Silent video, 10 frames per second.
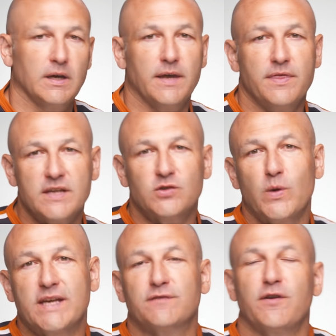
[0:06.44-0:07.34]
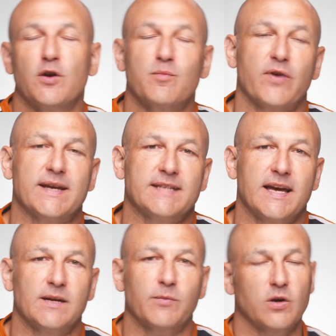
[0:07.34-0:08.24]
In this week's photo
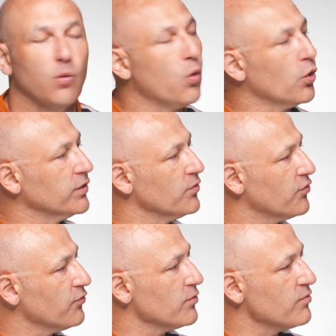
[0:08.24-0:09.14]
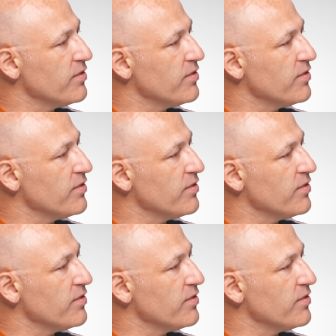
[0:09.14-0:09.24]
breakdown, I'm gonna walk you through